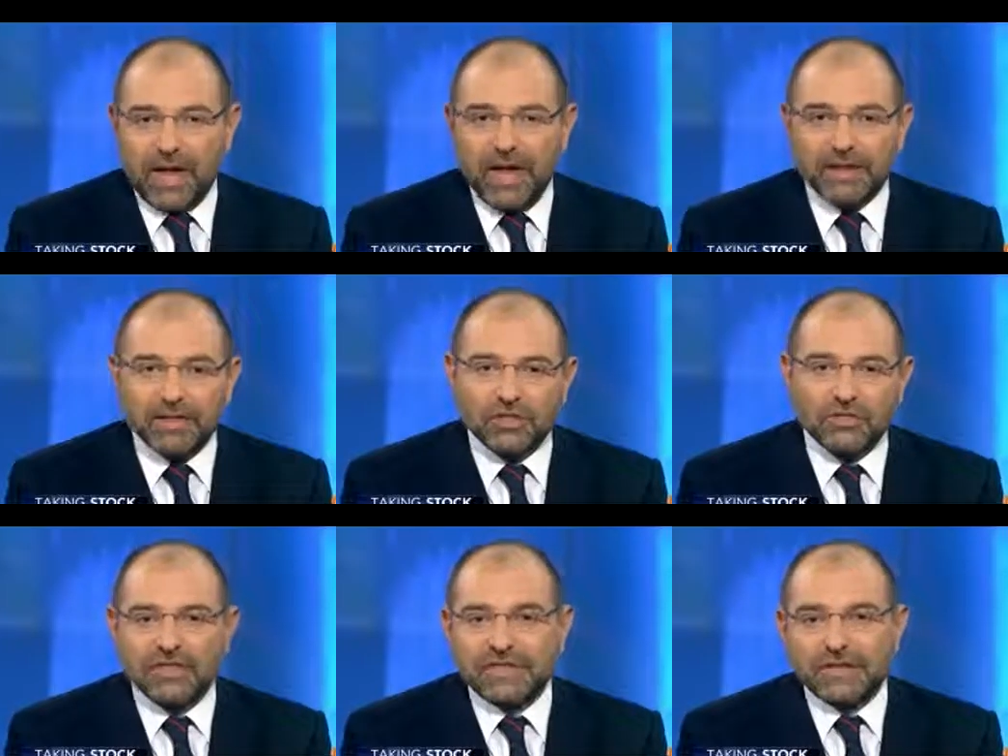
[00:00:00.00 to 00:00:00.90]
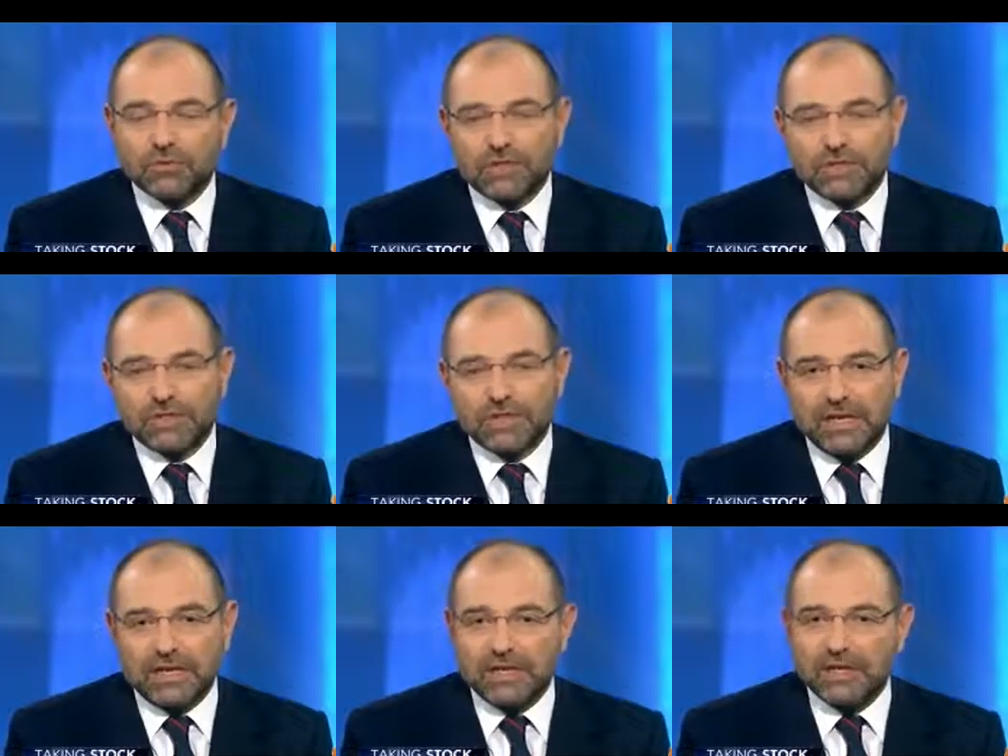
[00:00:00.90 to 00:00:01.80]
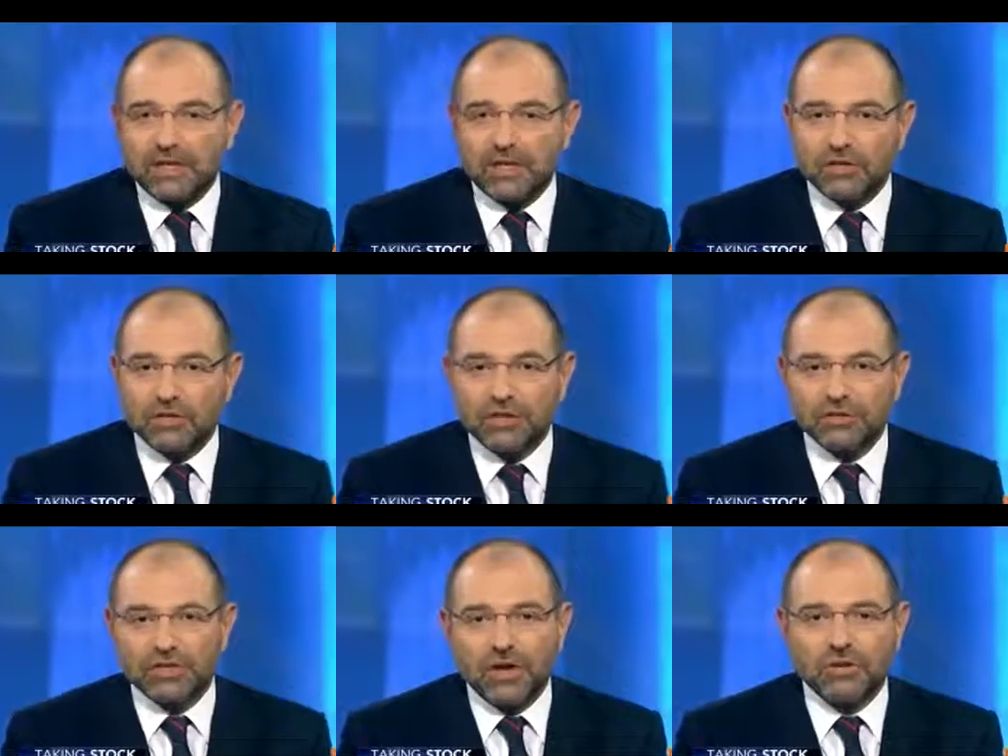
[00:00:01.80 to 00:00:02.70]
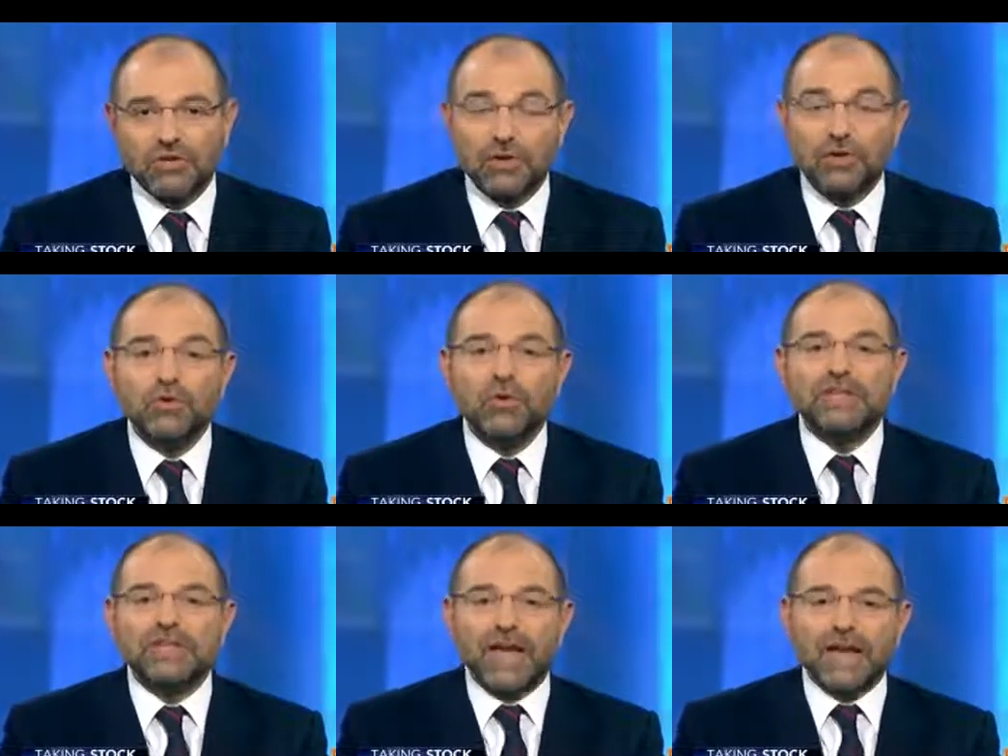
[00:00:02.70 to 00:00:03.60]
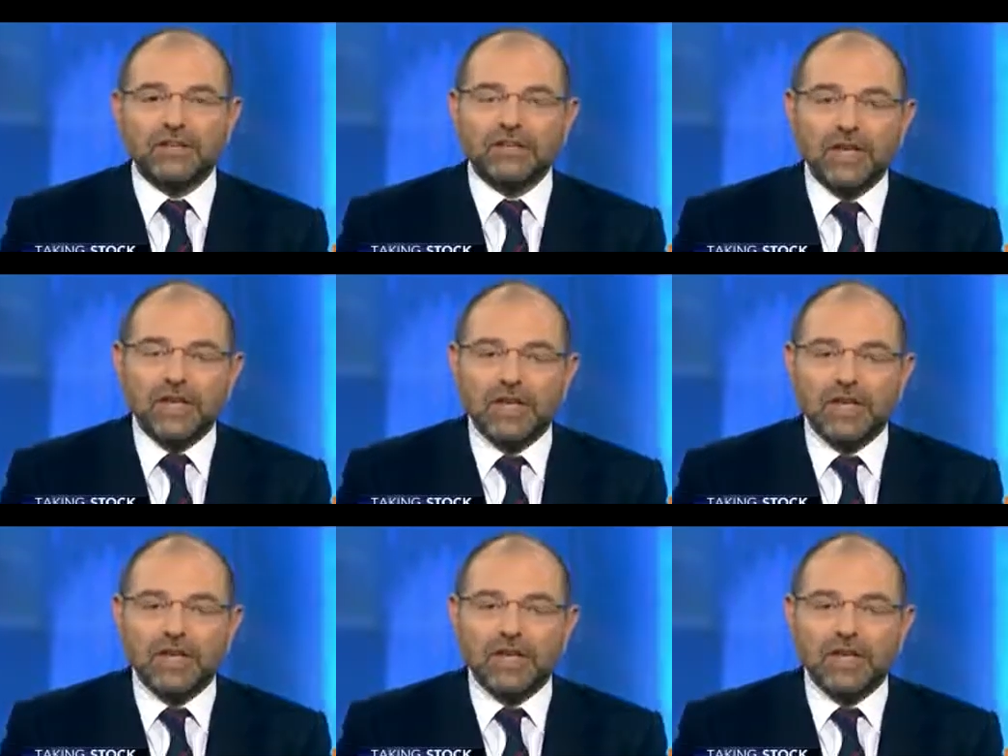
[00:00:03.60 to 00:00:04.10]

adding to the debt risk in the Eurozone. So who is next?